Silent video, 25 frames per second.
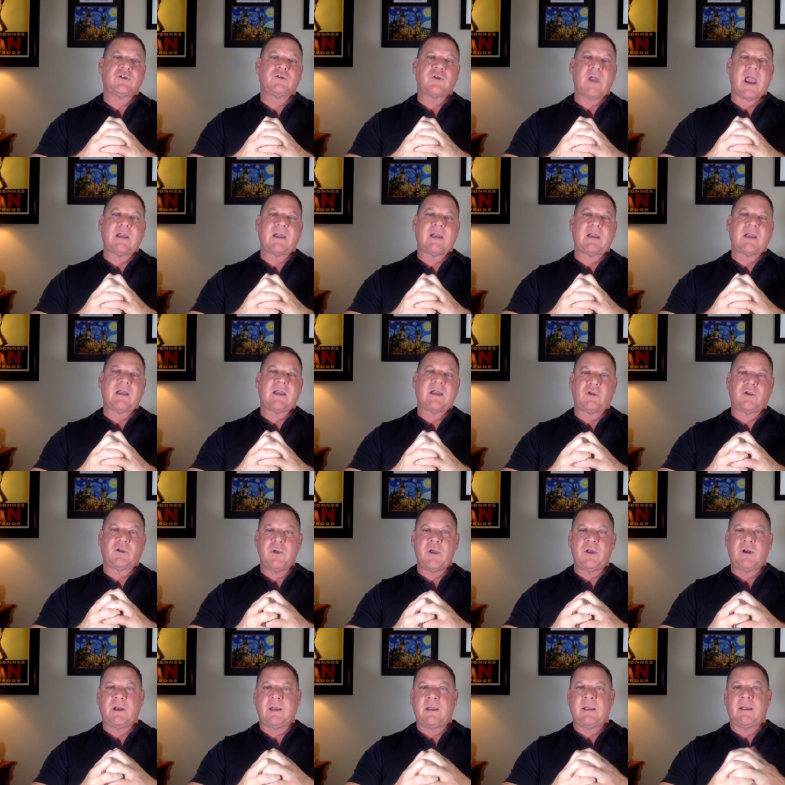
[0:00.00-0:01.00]
track and field
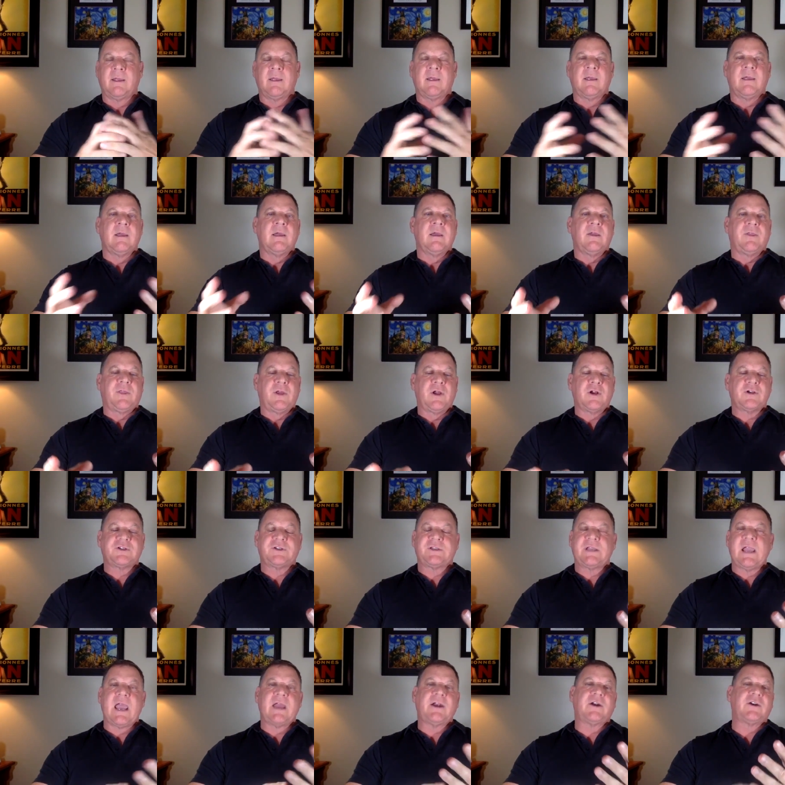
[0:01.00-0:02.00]
community, their
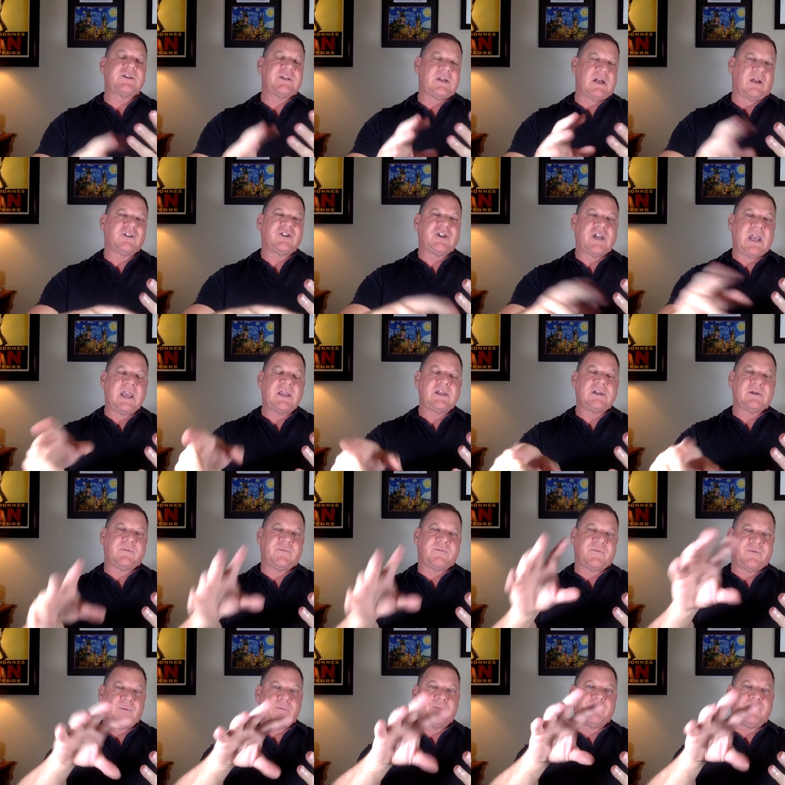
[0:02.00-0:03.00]
standards, and I'll change
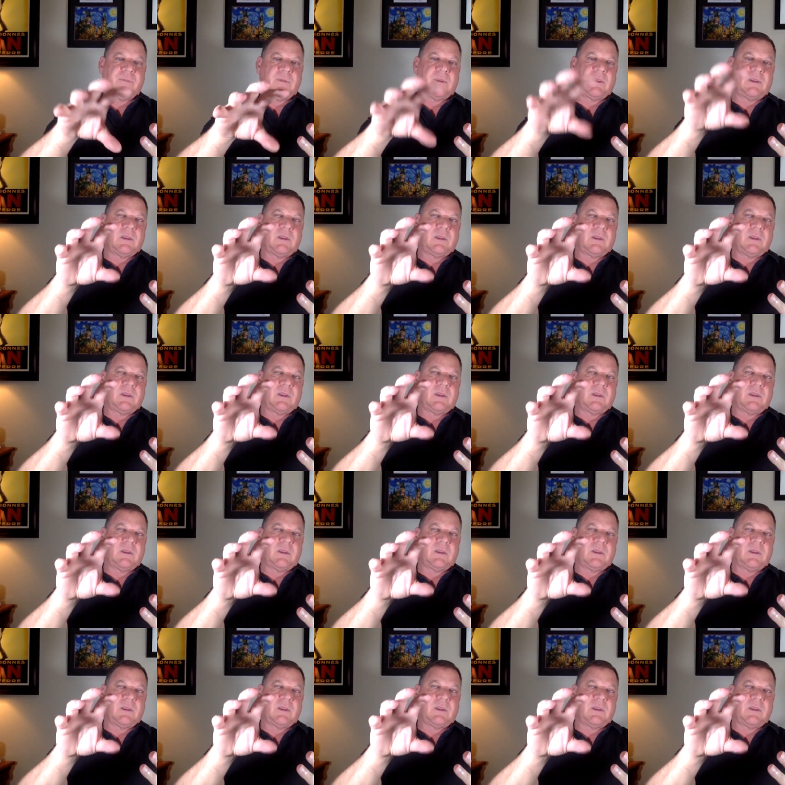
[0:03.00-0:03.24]
them from.